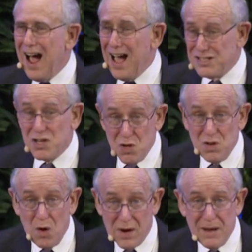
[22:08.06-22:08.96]
I said, you
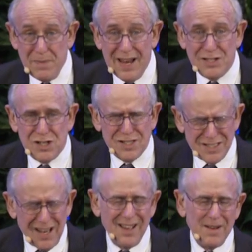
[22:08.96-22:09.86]
know what I mean. She
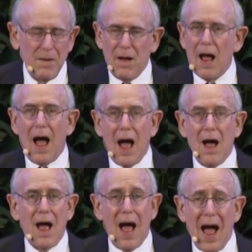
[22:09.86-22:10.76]
says,
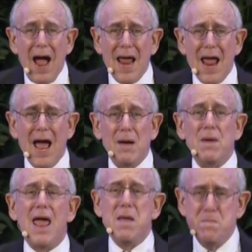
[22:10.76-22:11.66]
I am
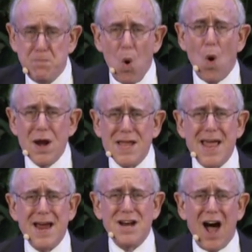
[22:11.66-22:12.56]
a
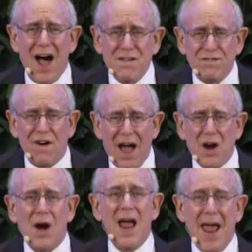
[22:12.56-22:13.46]
born-again,
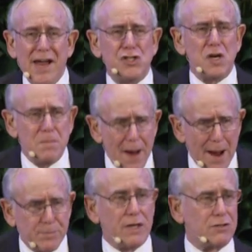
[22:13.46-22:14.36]
on-fire Haitian
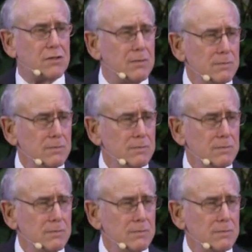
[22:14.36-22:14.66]
Baptist.